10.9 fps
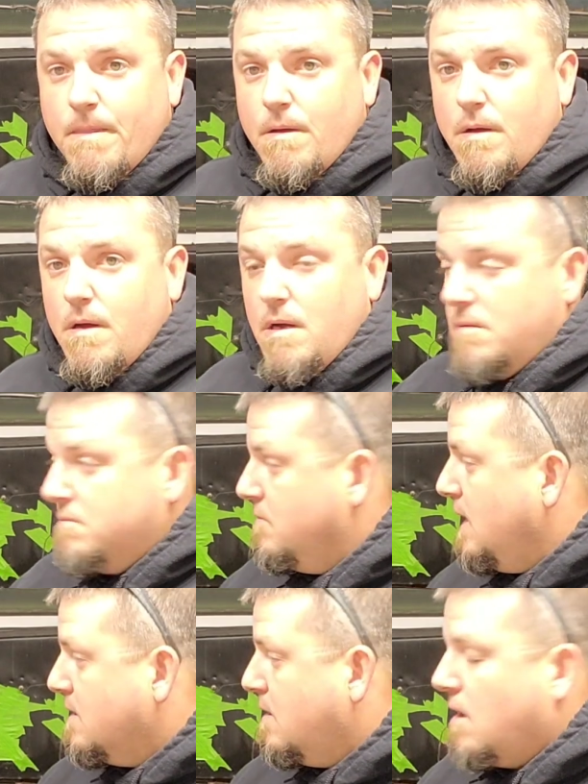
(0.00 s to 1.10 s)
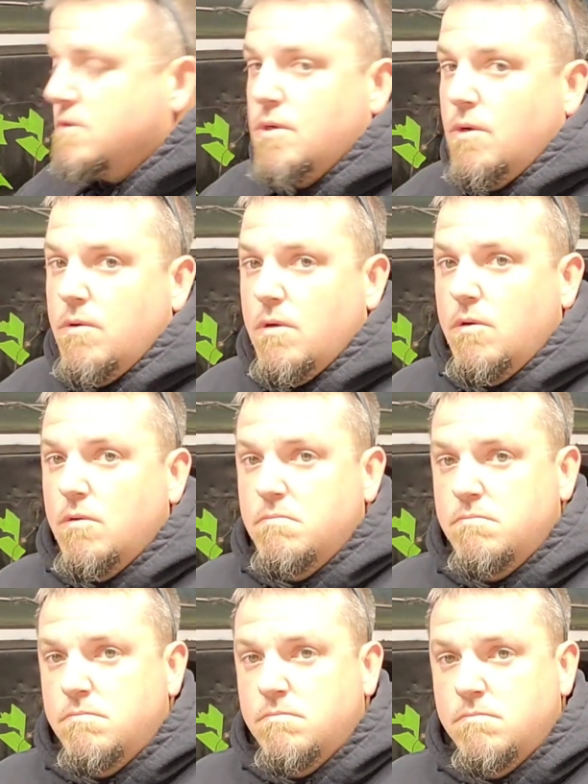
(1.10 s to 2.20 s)
Got the car towed home.
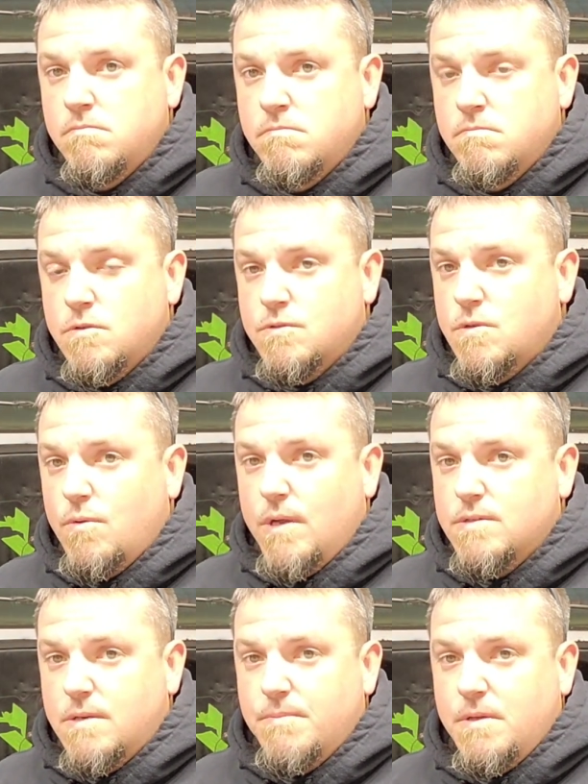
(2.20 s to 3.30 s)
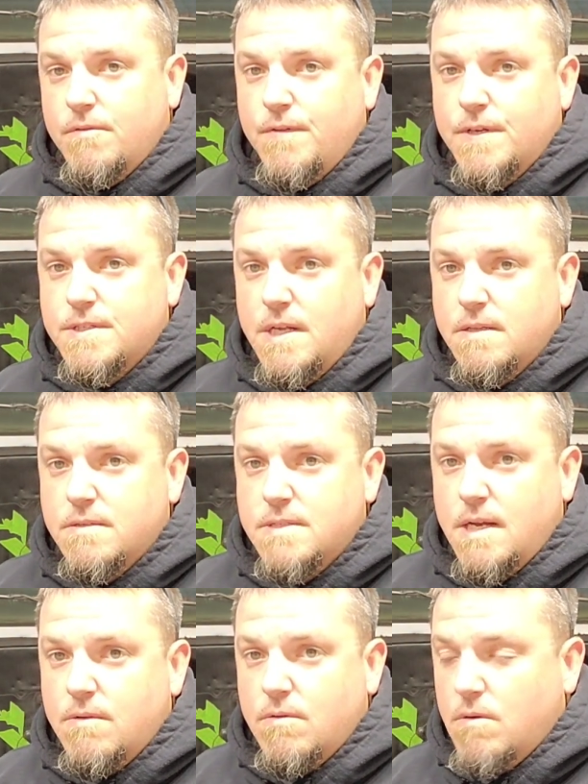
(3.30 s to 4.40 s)
There's no way I was going to be able to fix it on the
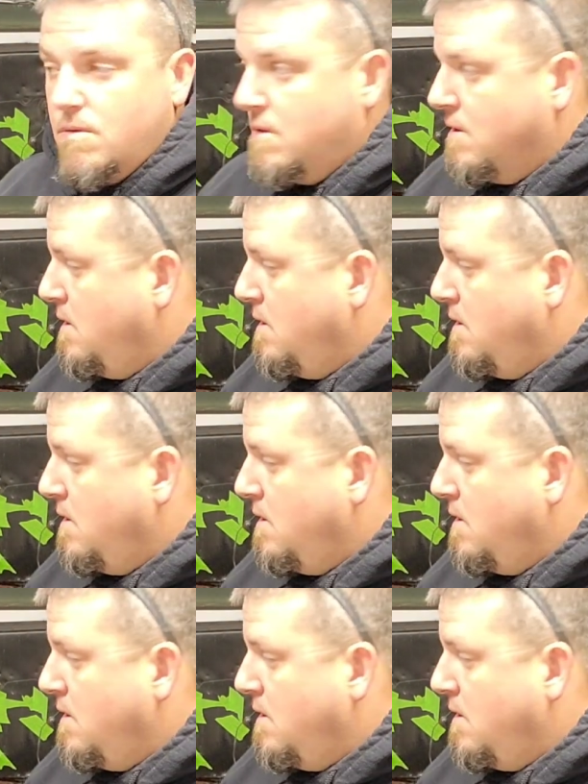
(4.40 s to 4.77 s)
side of the road.